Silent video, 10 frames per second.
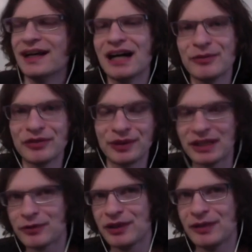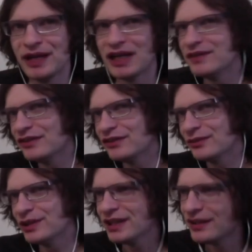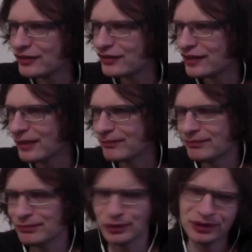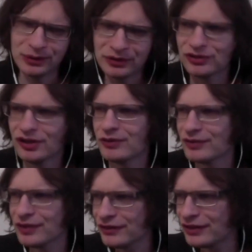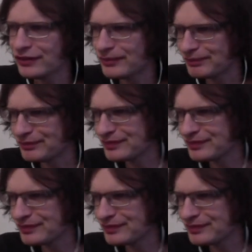So I ended up spending my evenings and weekends building all these drivers for consoles.